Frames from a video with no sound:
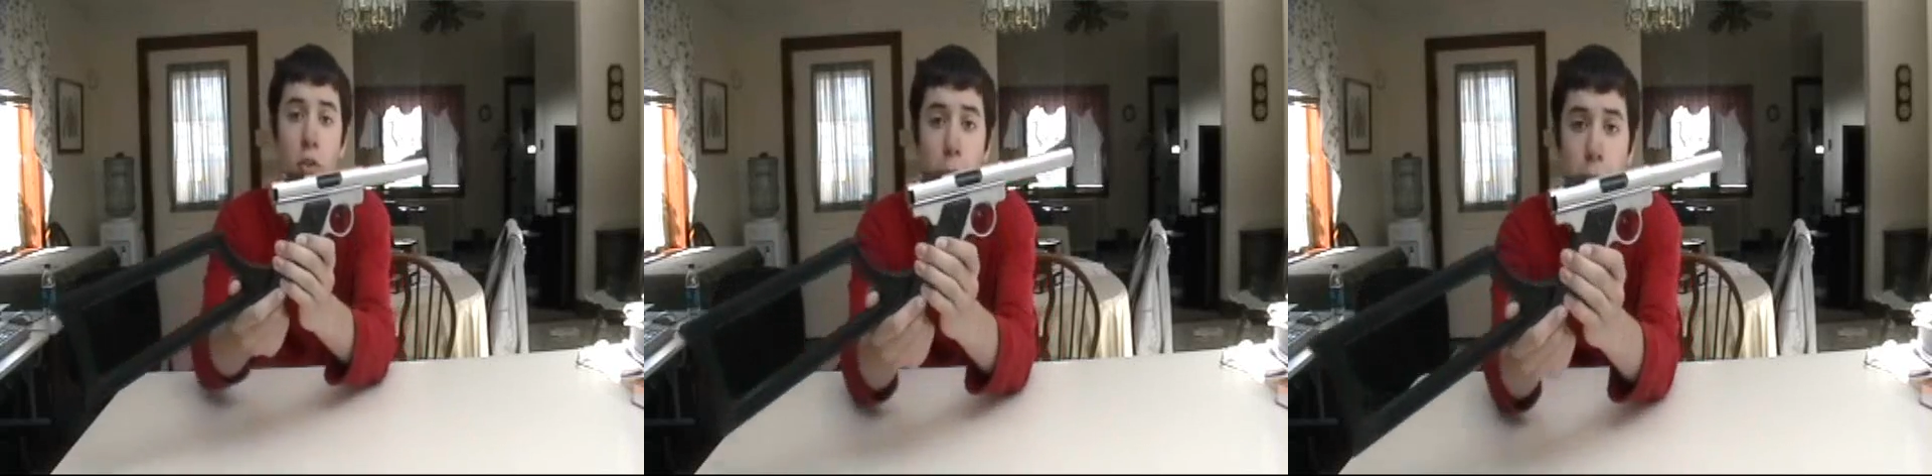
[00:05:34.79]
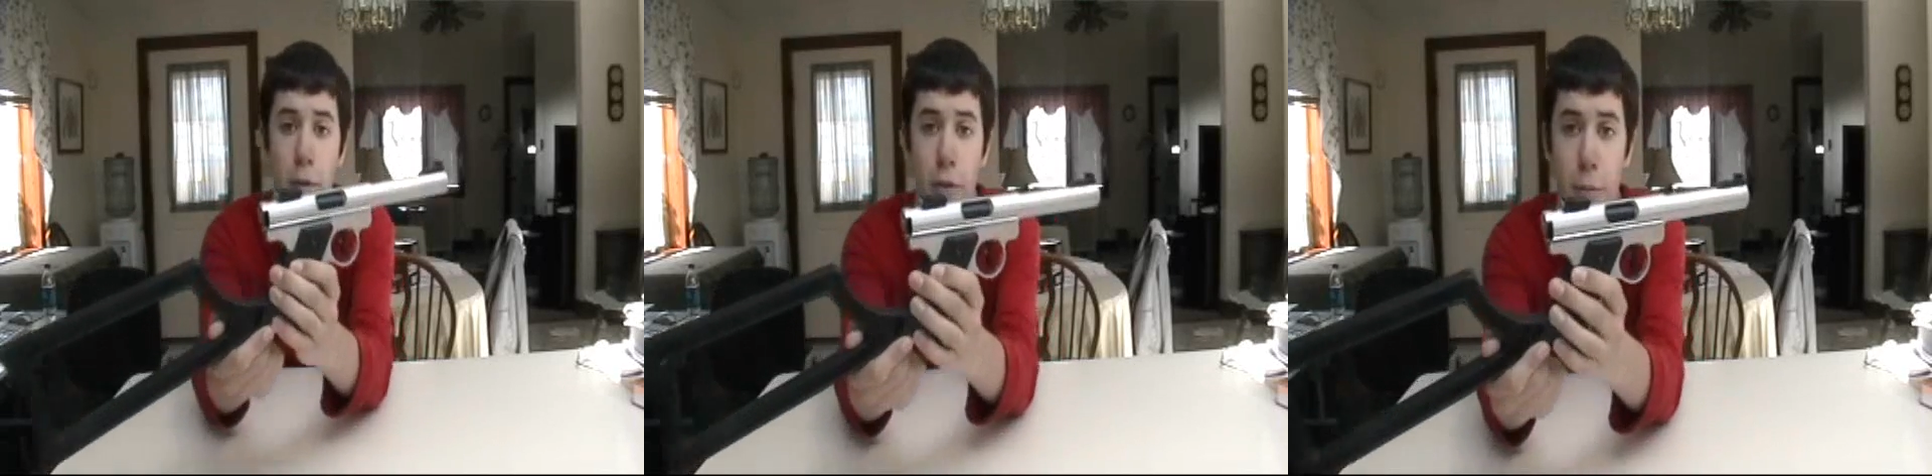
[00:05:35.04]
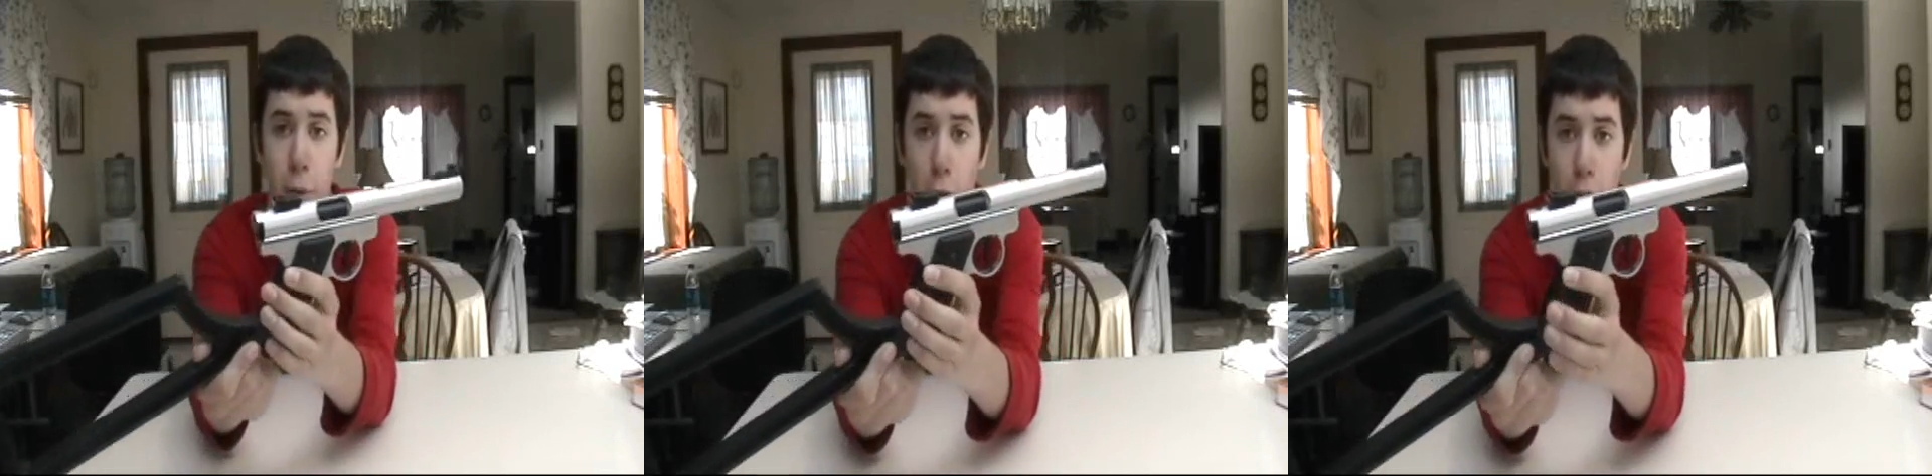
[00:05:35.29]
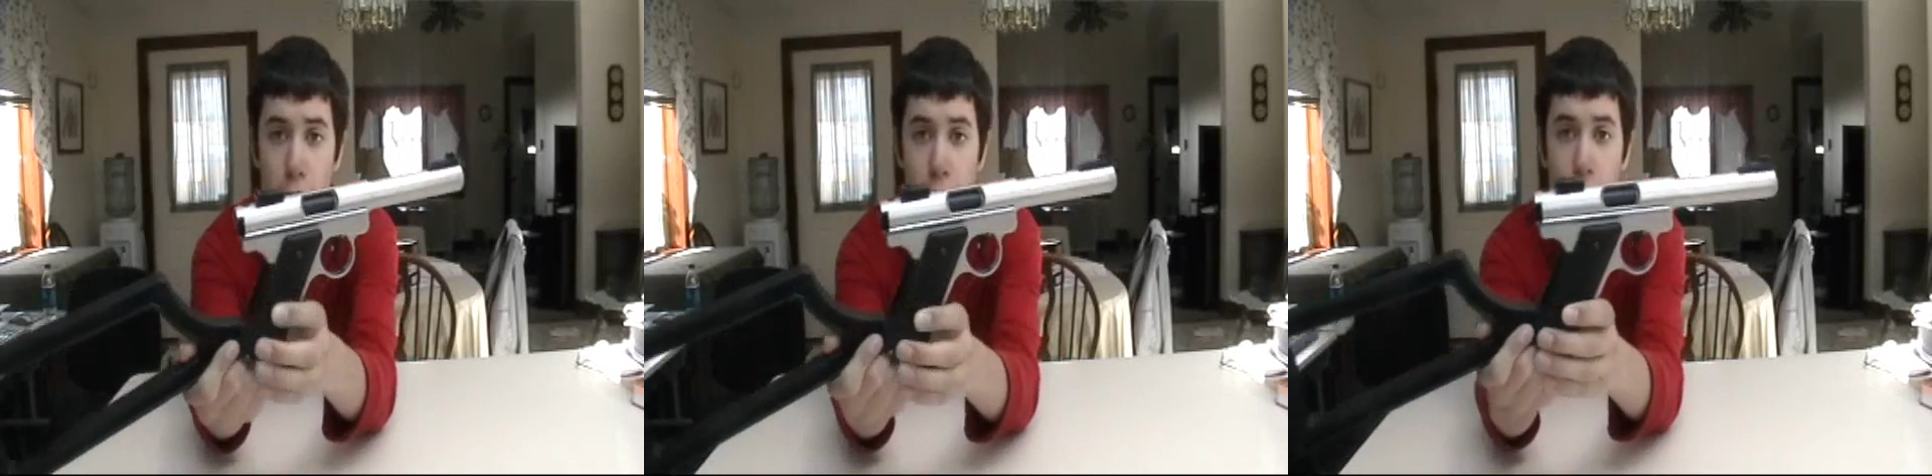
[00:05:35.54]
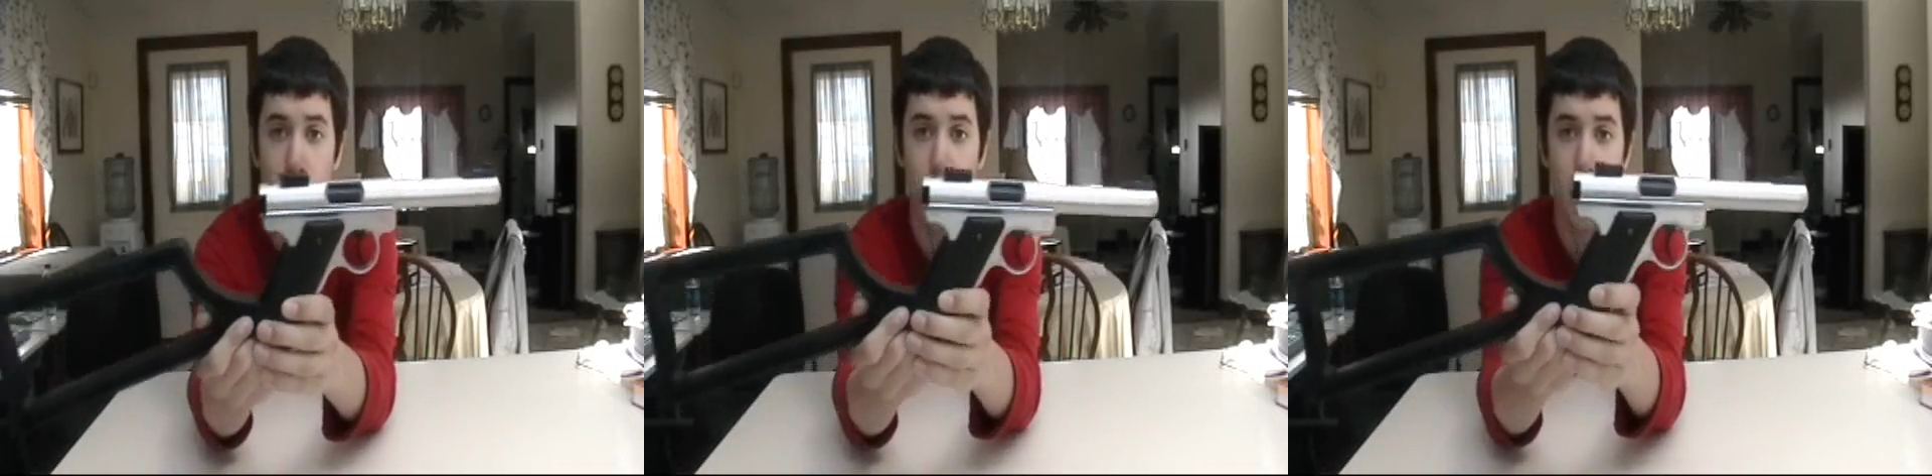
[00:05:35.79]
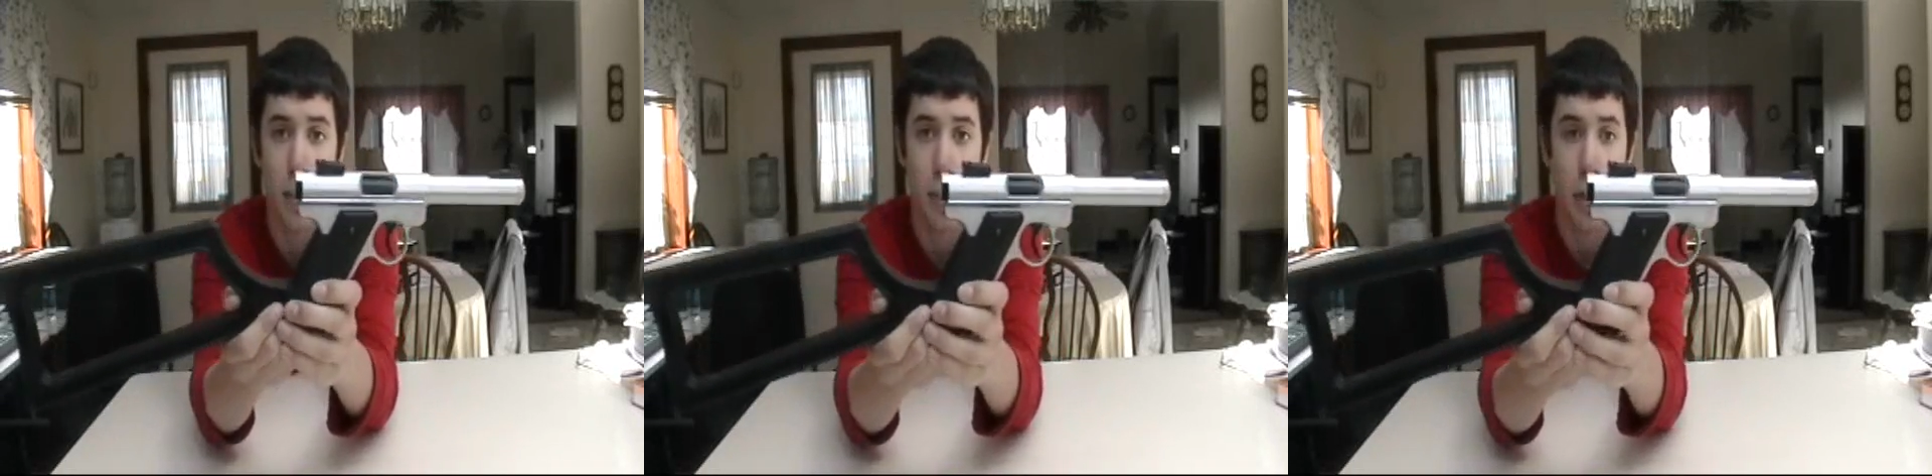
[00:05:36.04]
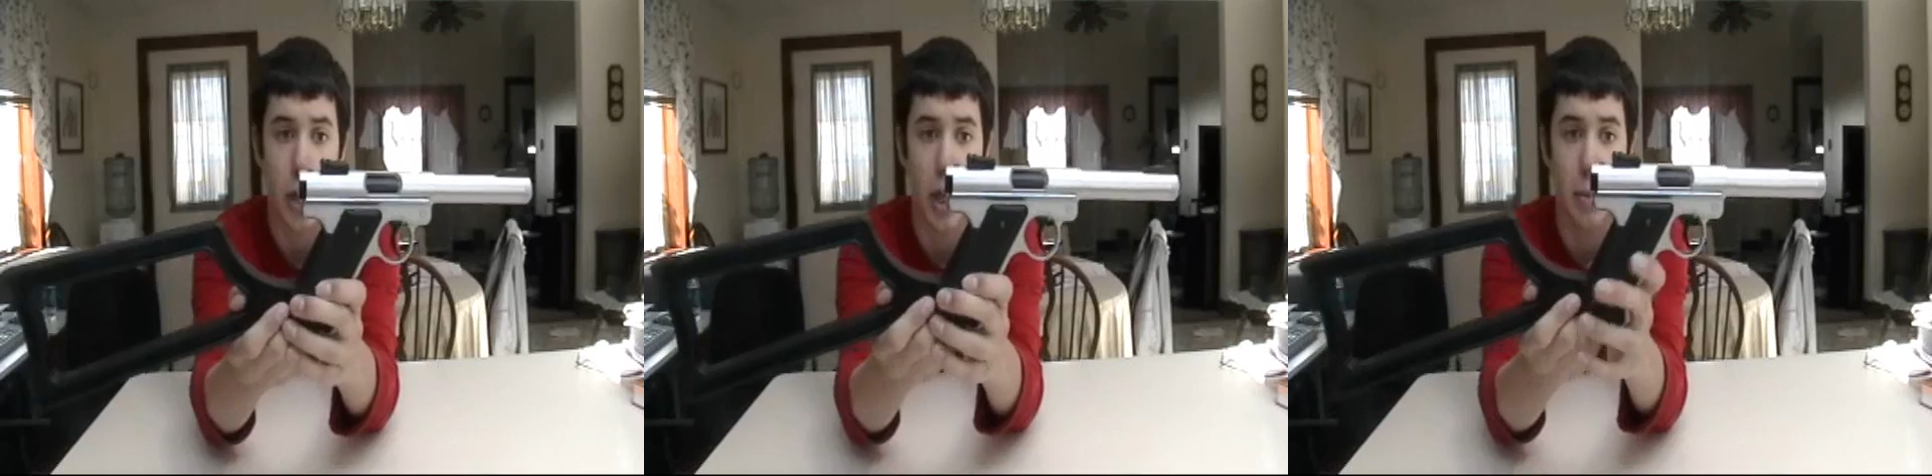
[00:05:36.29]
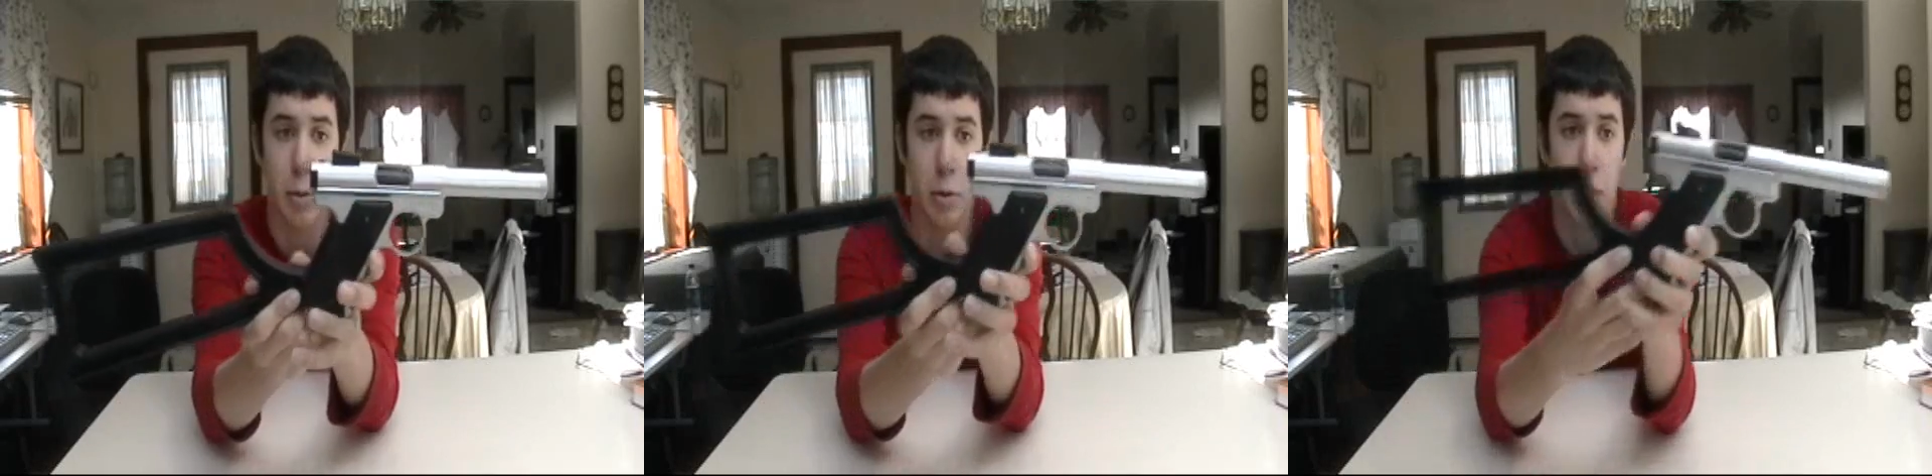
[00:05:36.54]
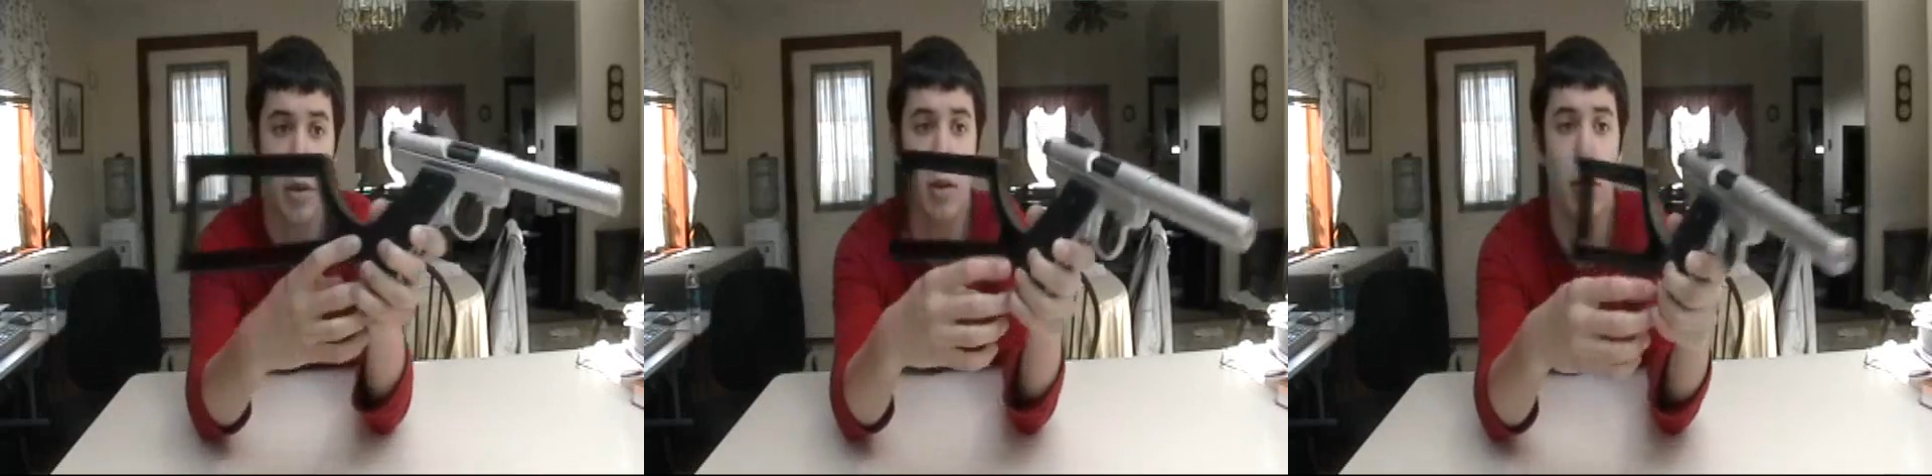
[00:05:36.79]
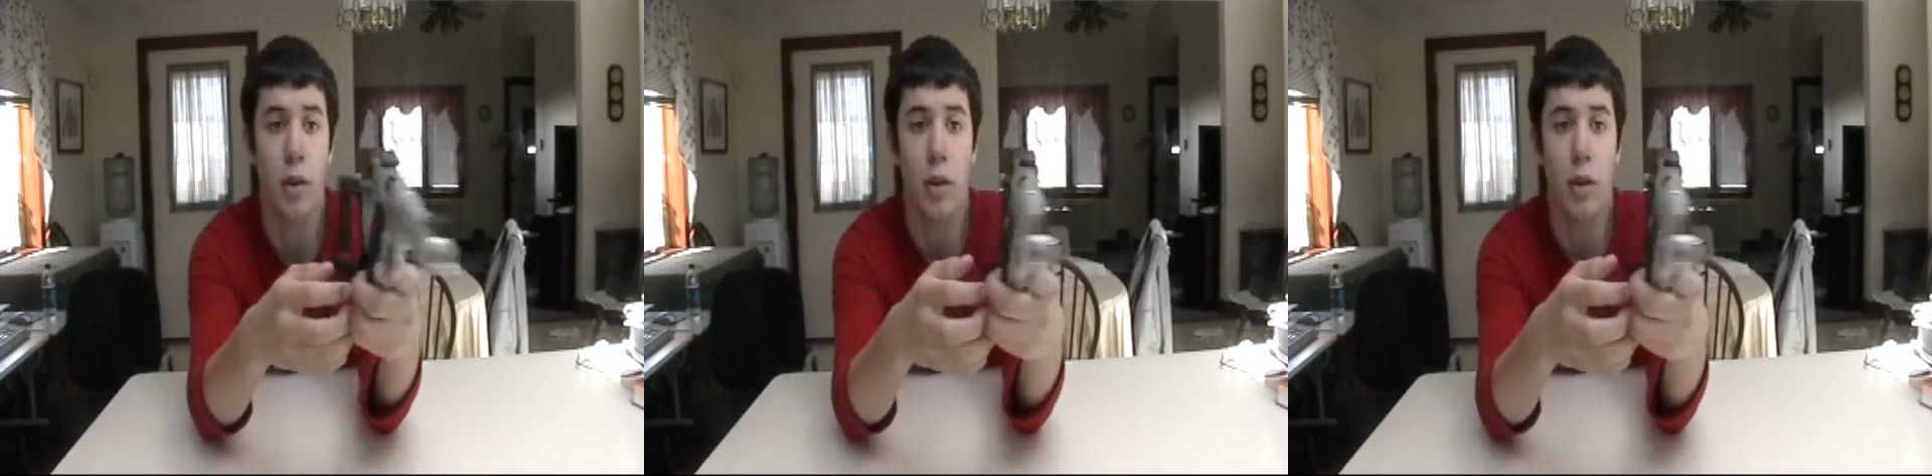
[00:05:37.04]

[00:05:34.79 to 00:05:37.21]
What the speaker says: this is my finished product. Pretty happy with it.